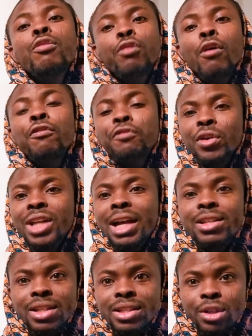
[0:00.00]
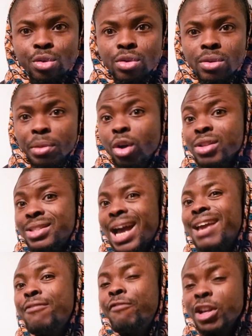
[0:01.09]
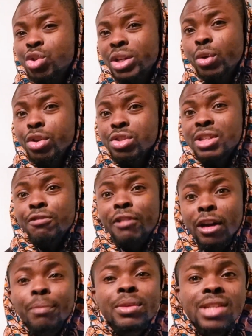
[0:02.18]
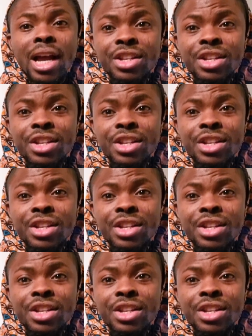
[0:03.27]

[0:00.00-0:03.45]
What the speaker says: for further details, because they are eventually going to develop this